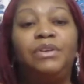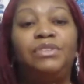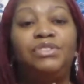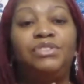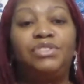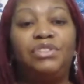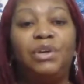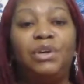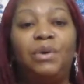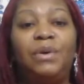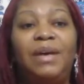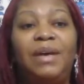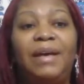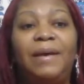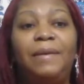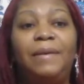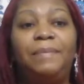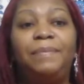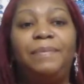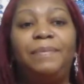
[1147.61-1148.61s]
show
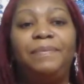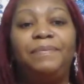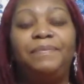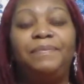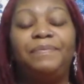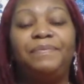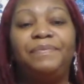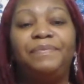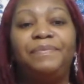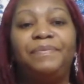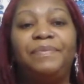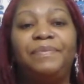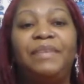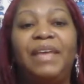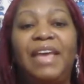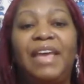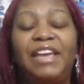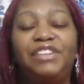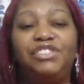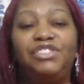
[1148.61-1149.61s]
up
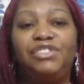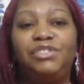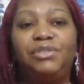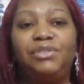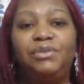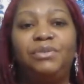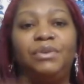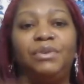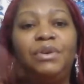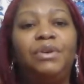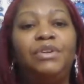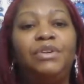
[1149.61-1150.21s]
as you.